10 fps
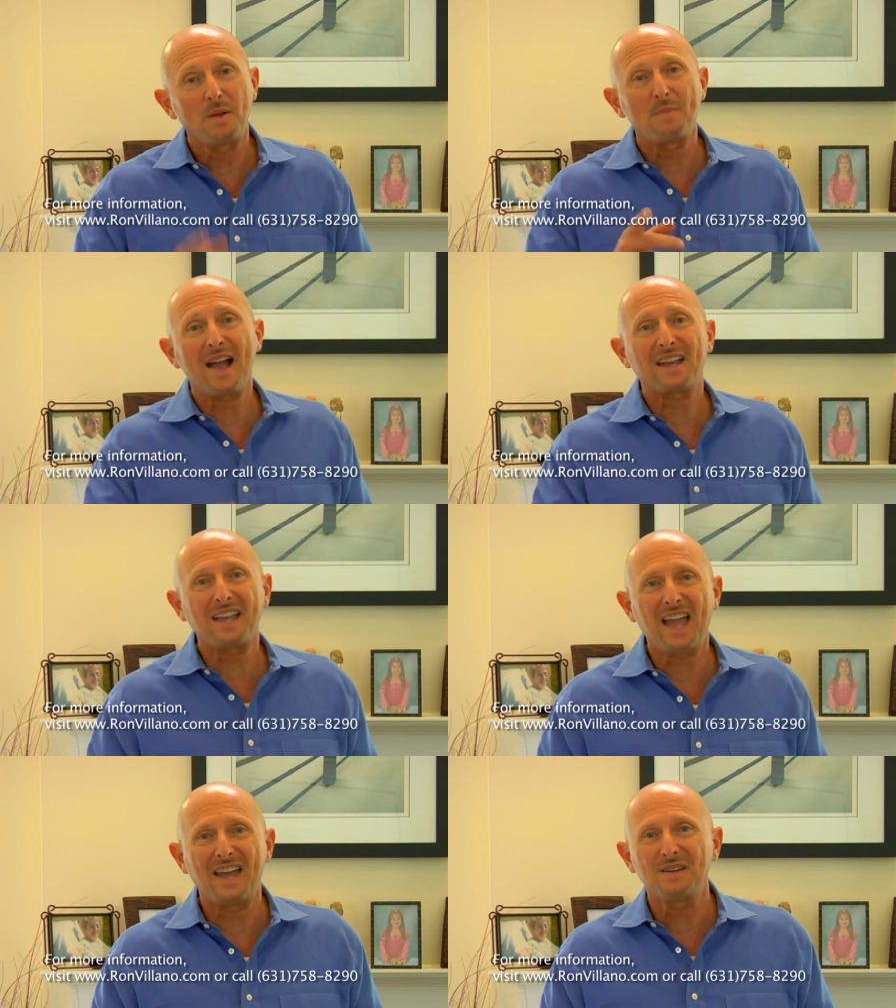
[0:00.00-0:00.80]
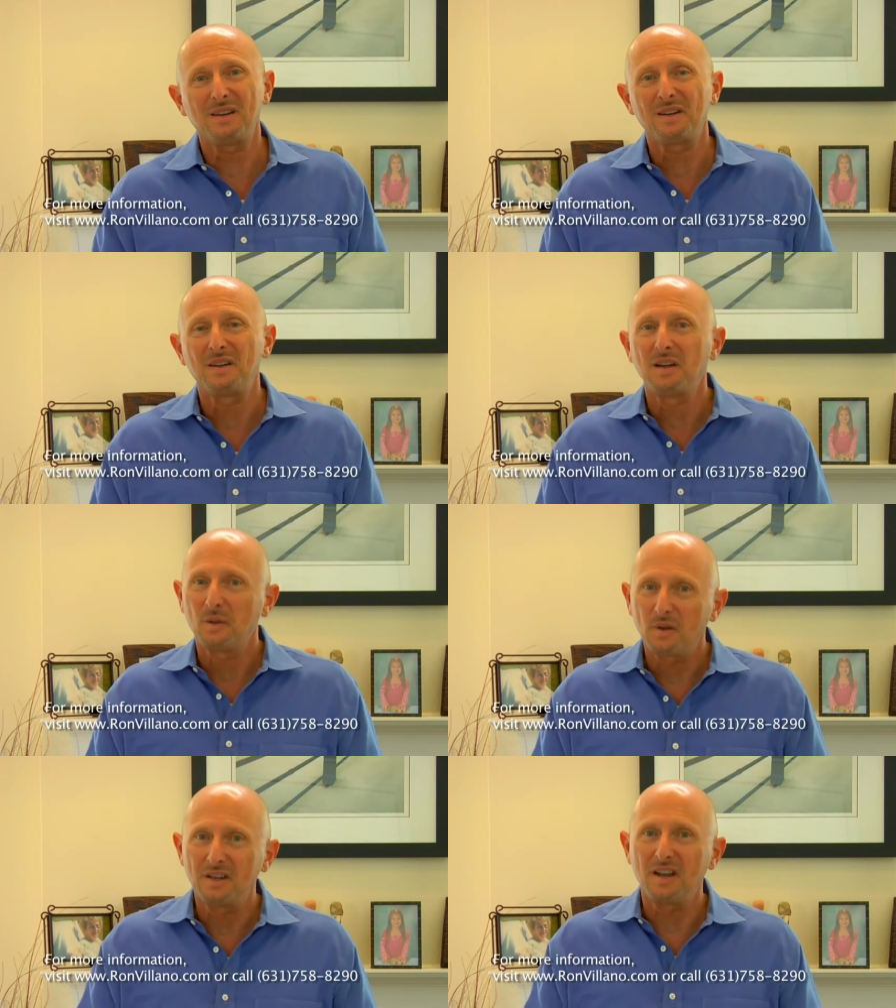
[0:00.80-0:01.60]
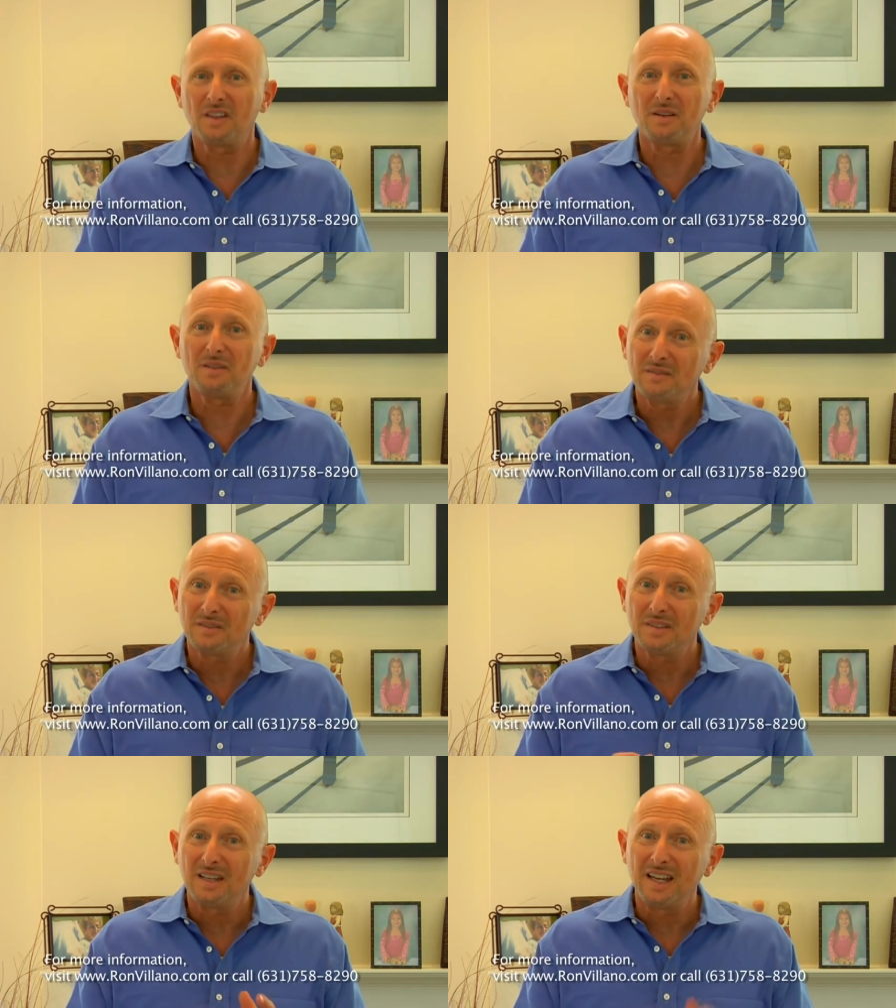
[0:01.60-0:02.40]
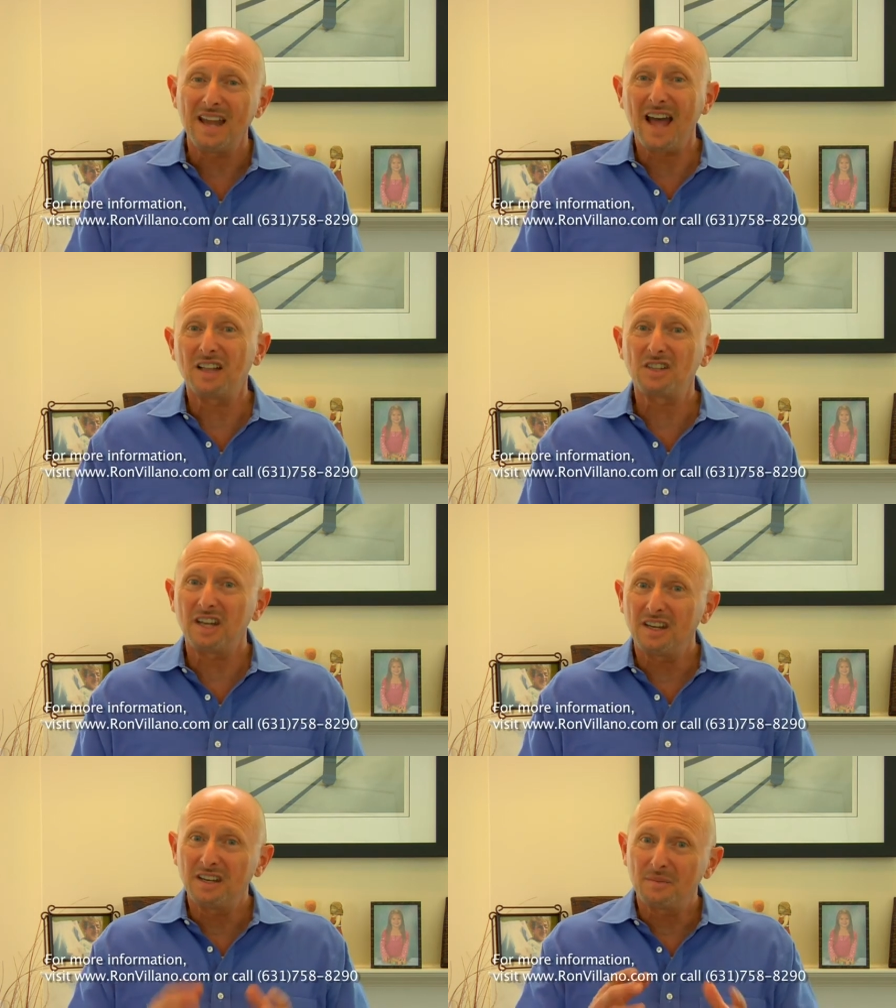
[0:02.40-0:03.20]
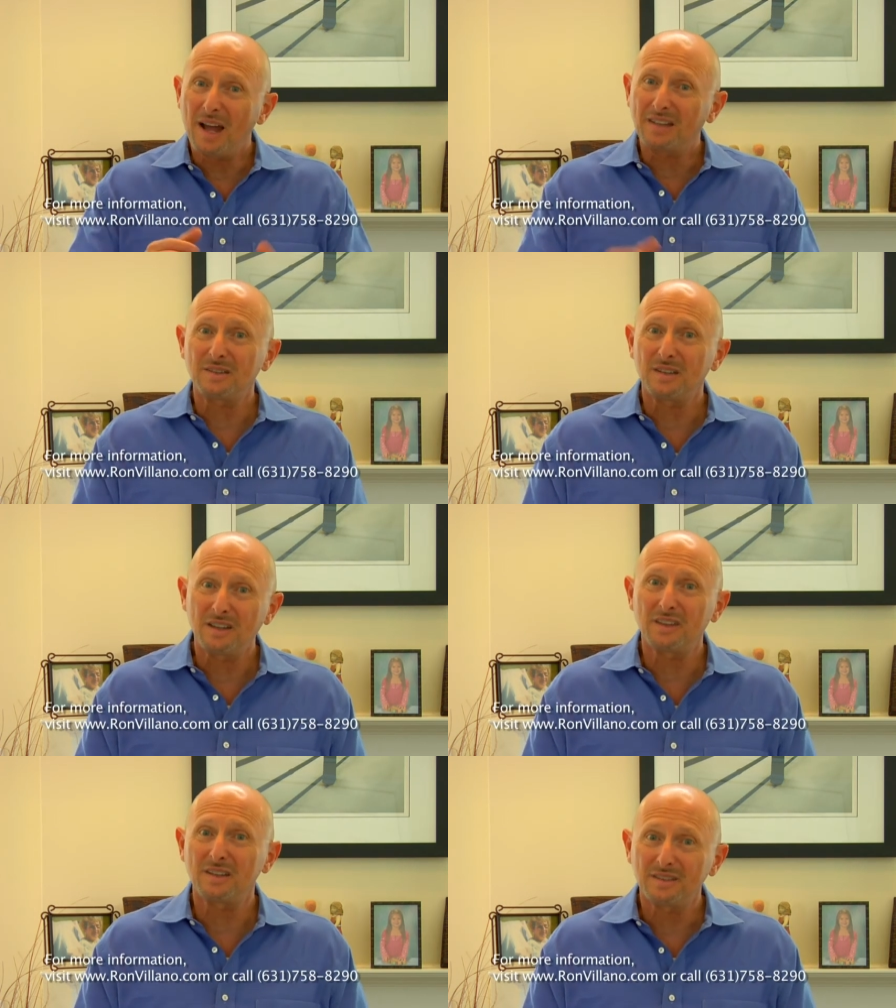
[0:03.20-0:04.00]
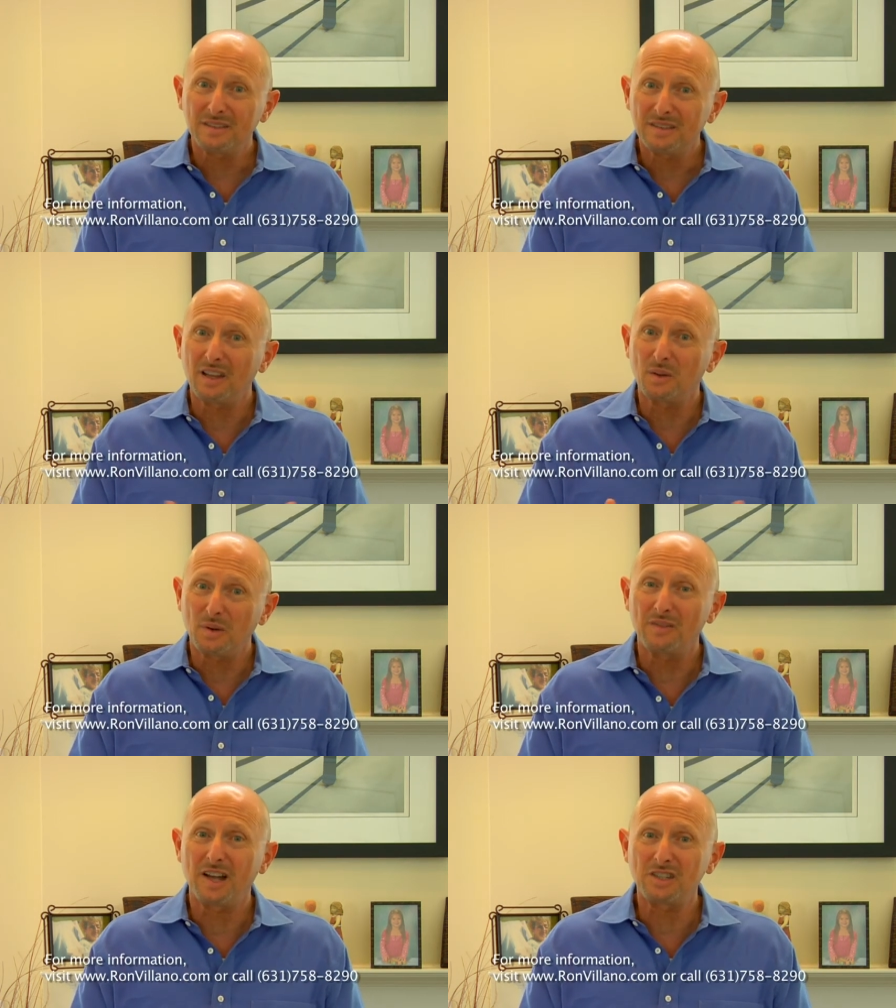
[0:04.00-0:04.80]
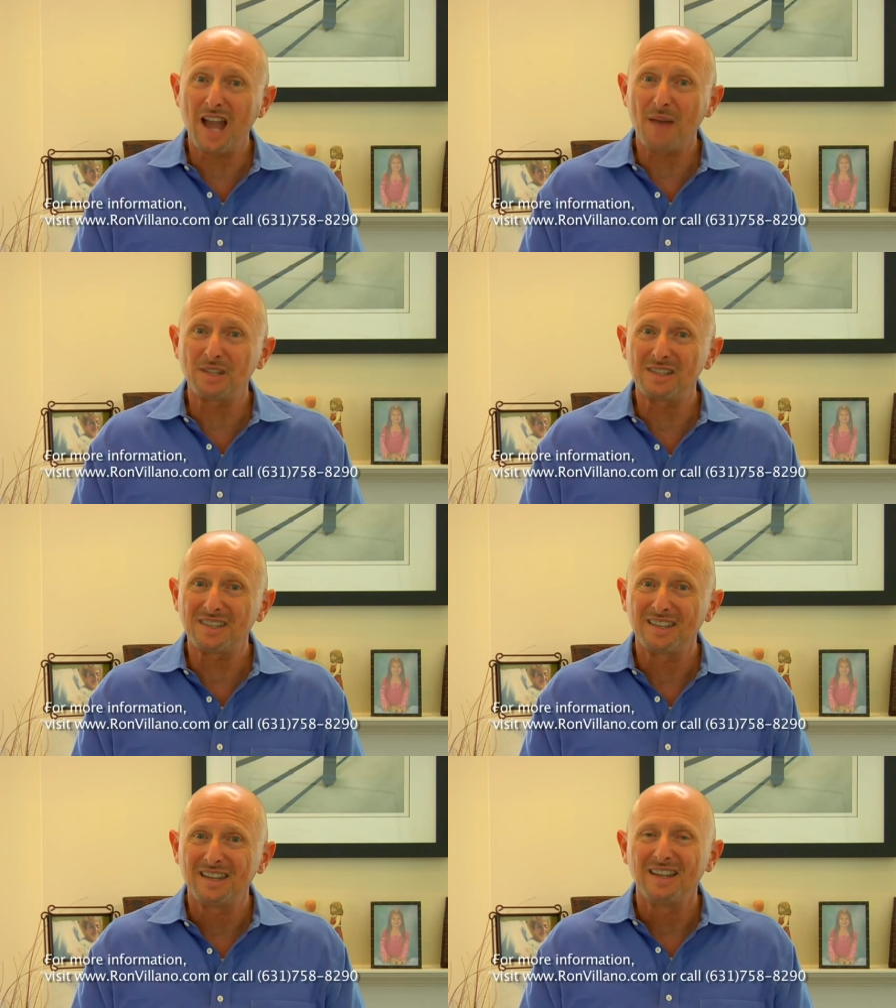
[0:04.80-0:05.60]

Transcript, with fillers: be back again with another analogy and about another, another one of our chapters.